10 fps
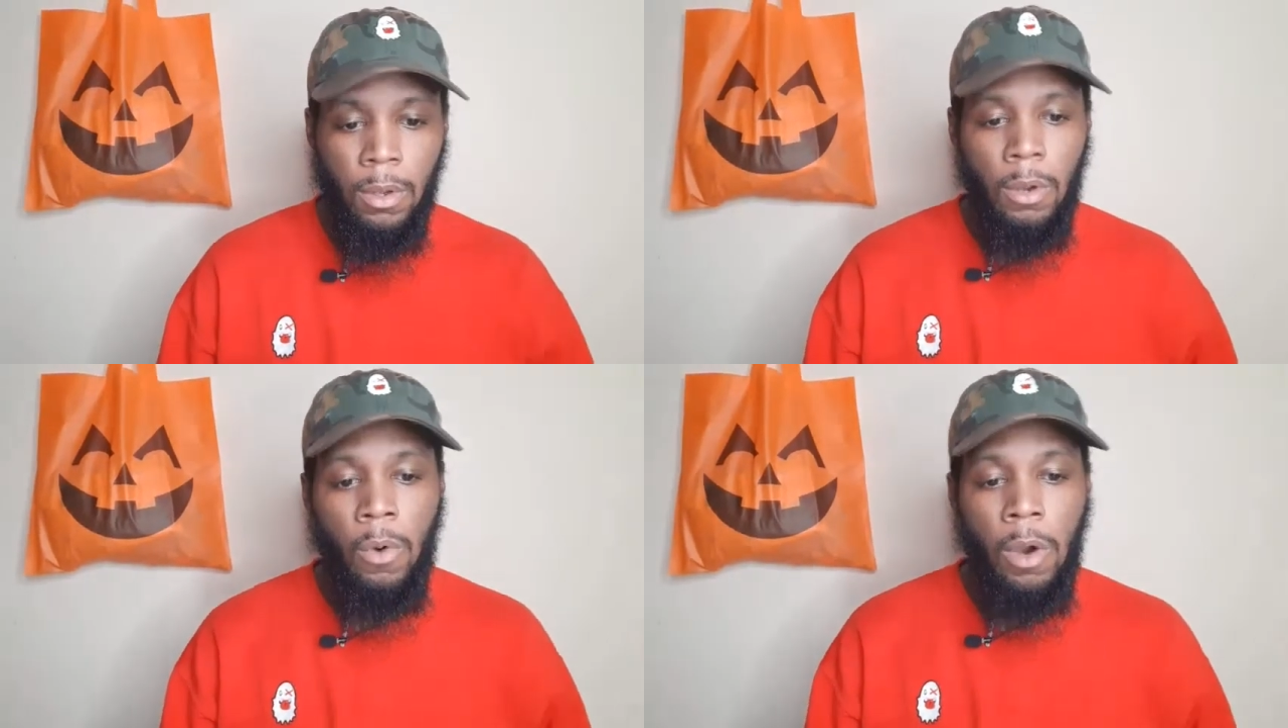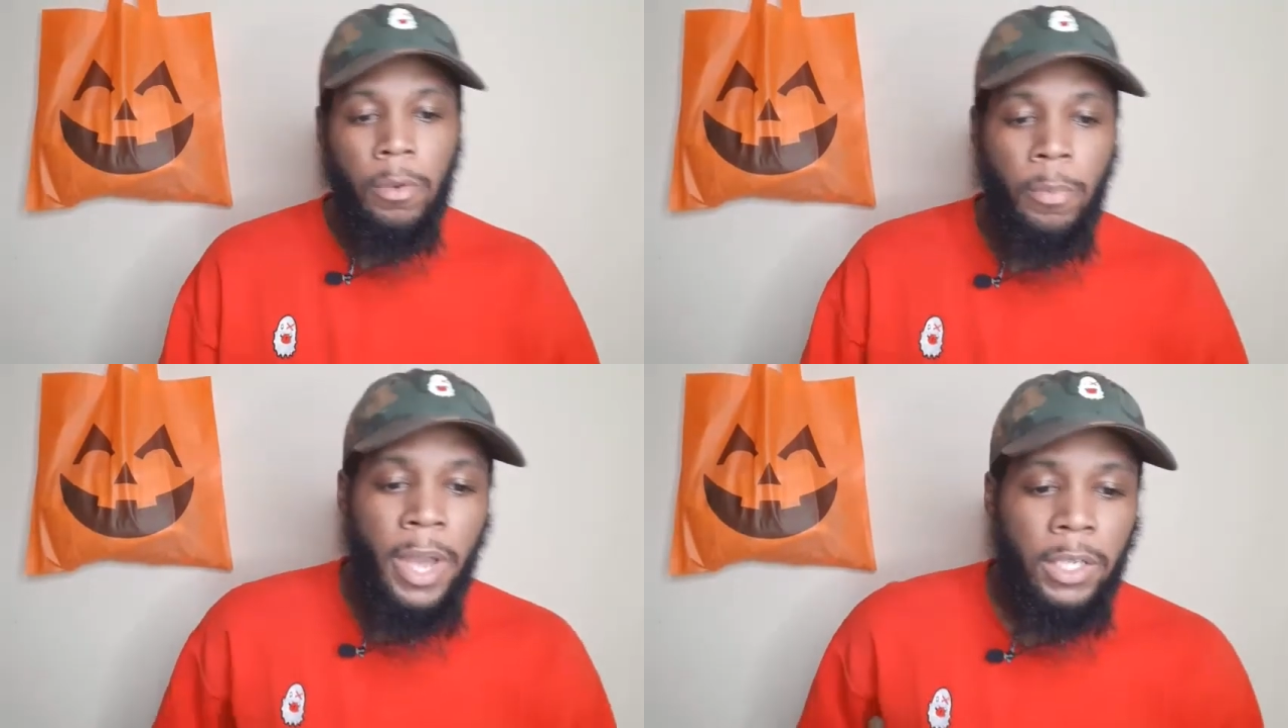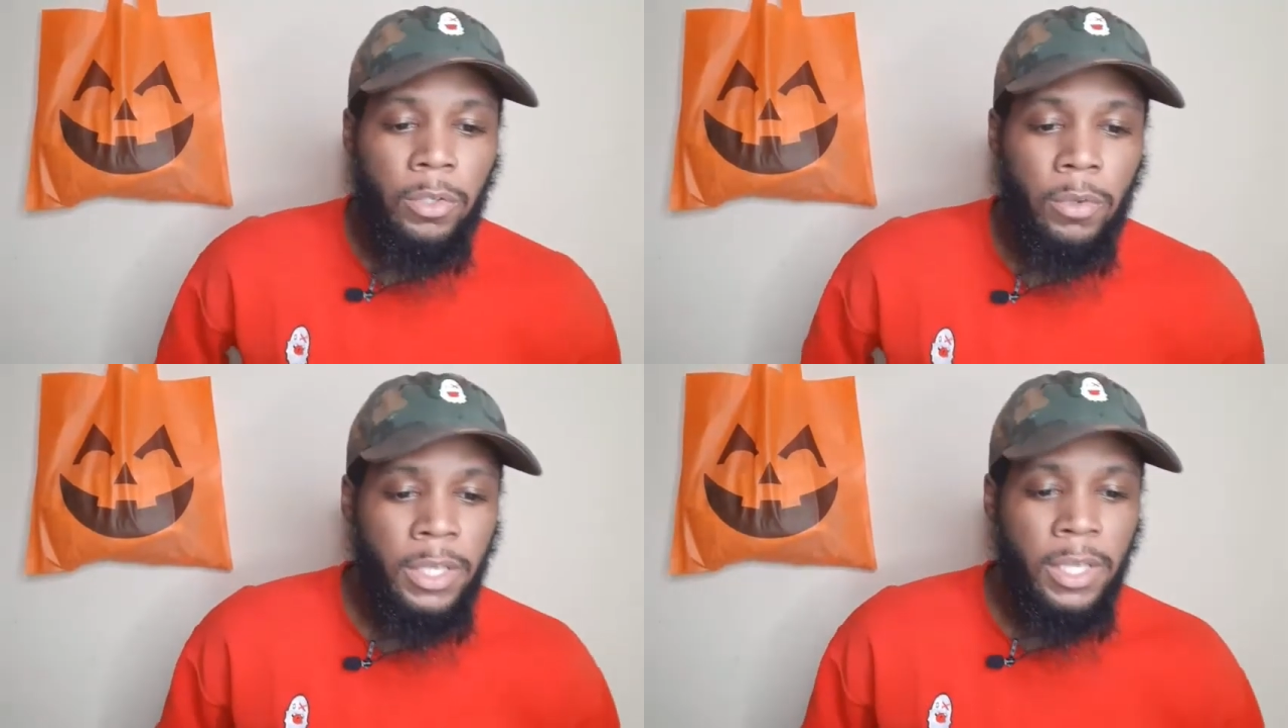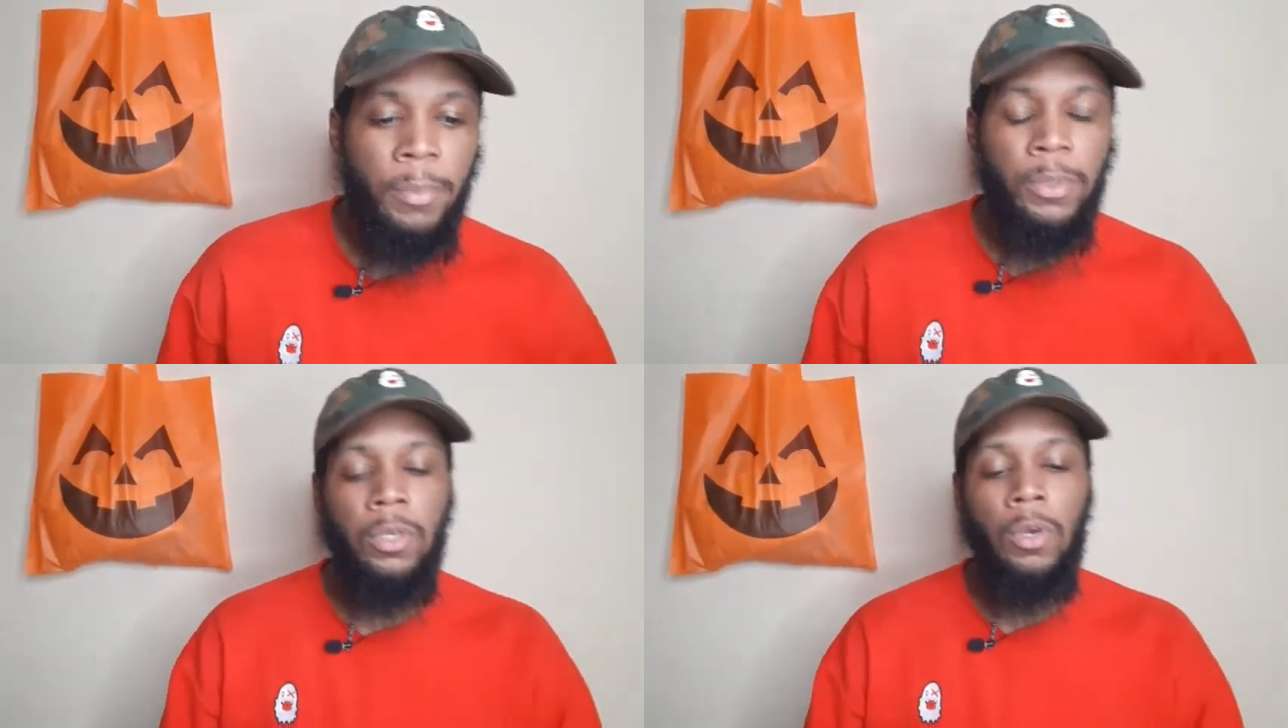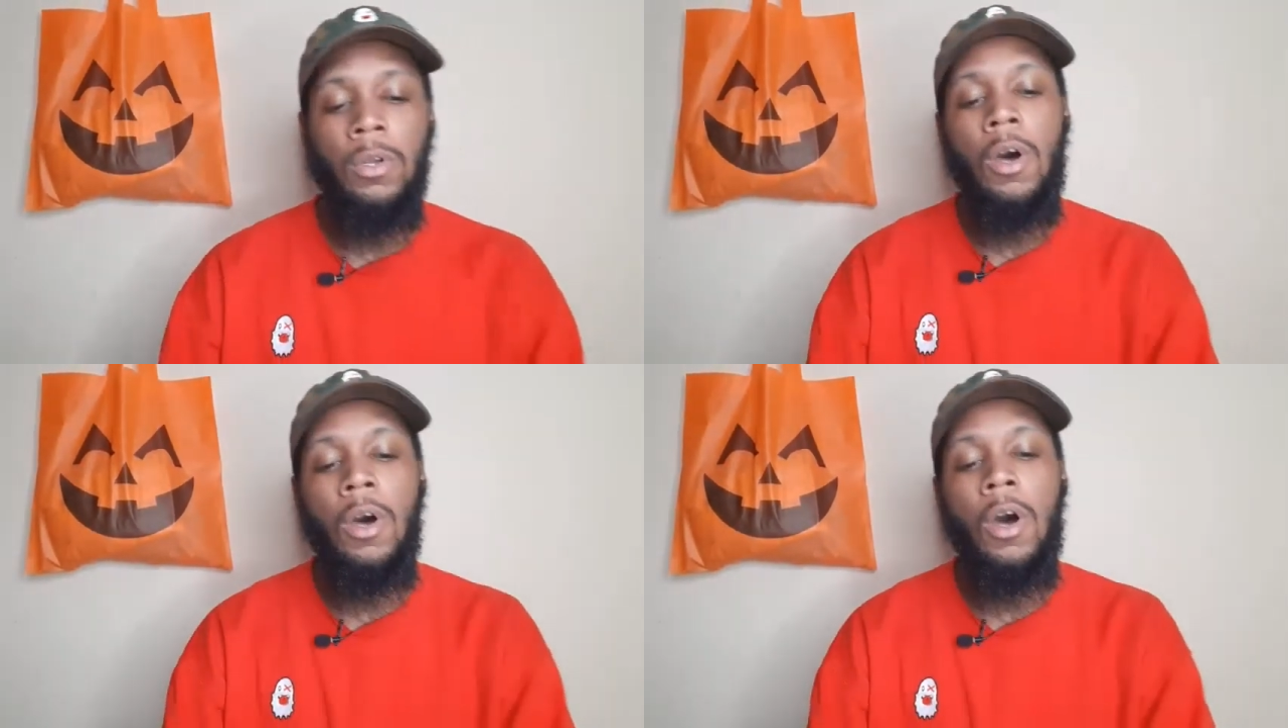Welcome back to another episode
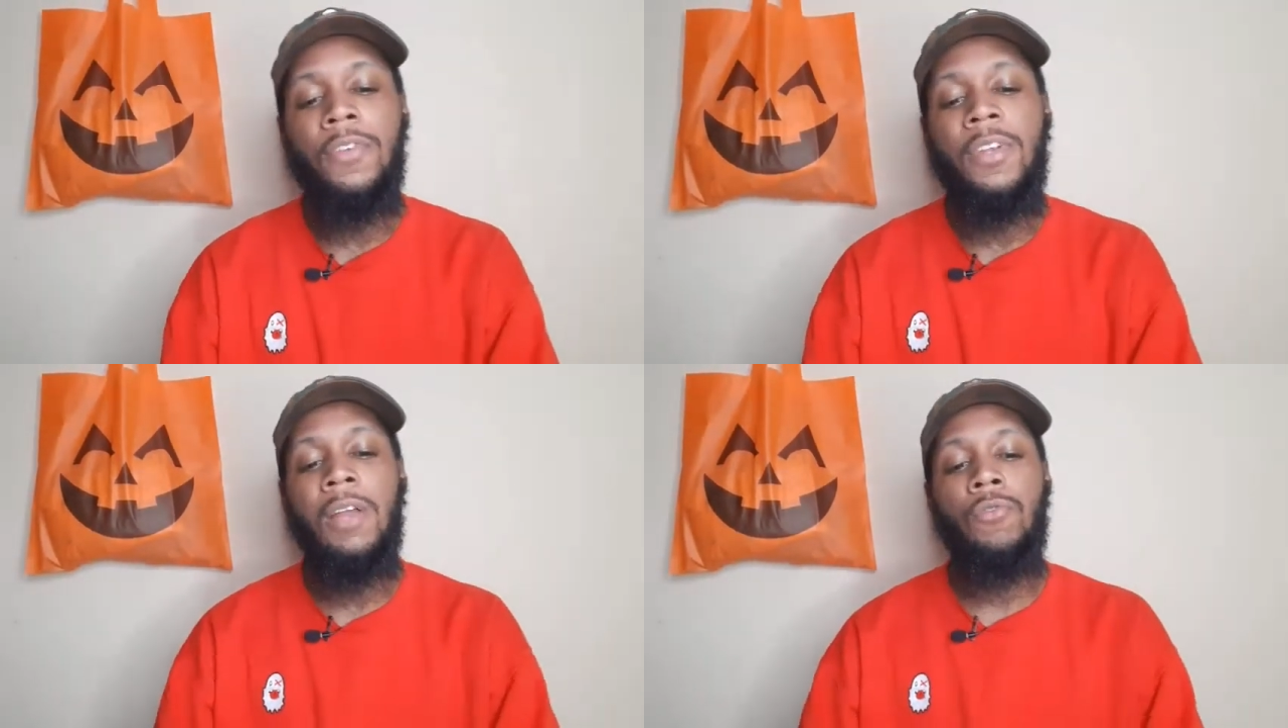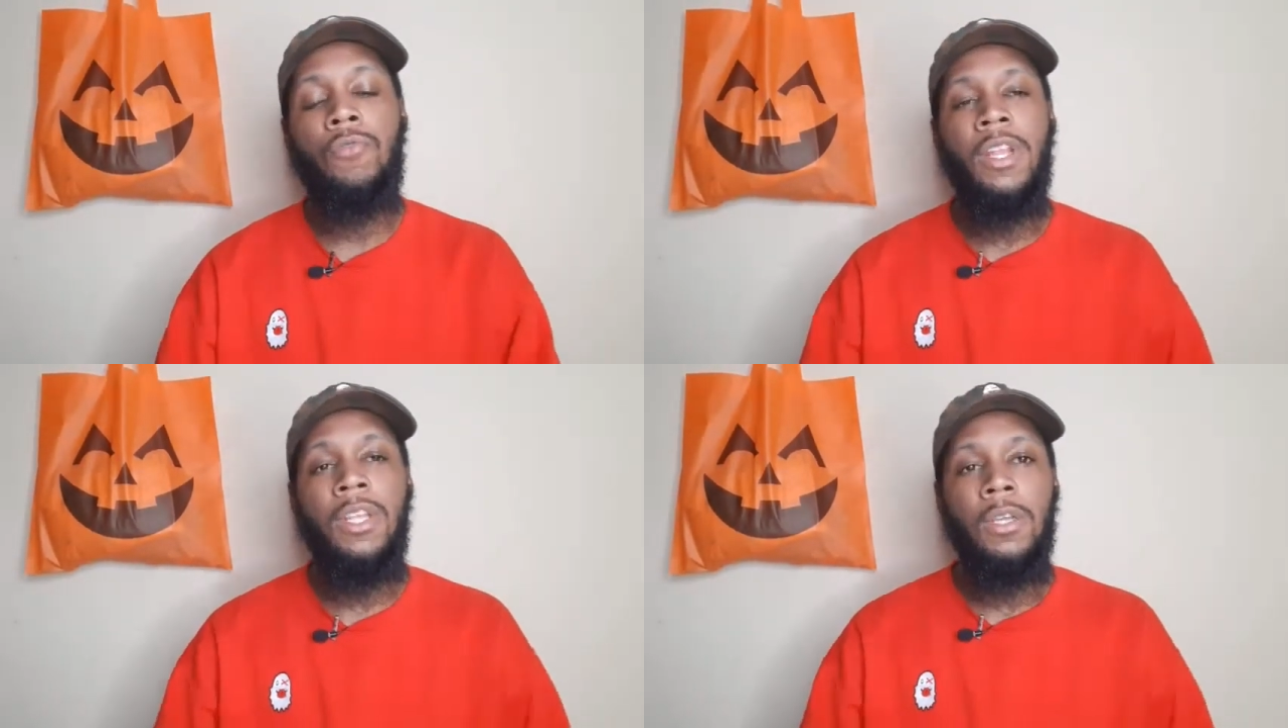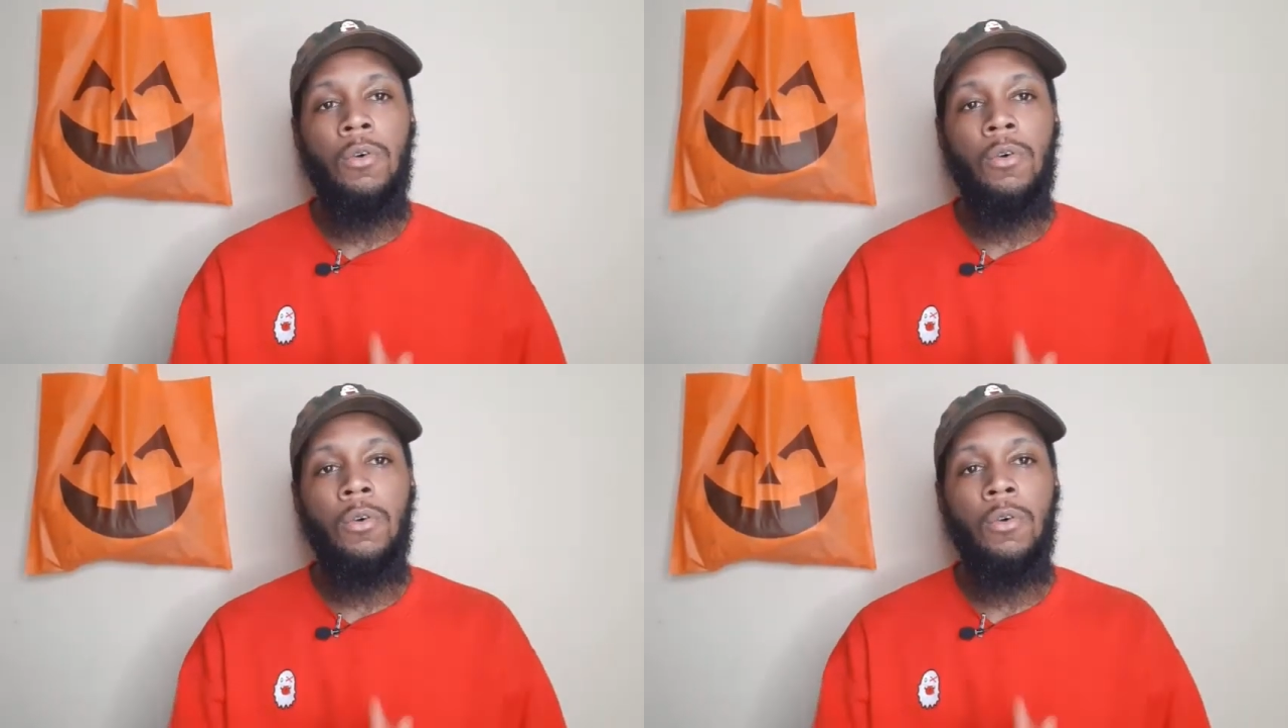of Off Night Radio,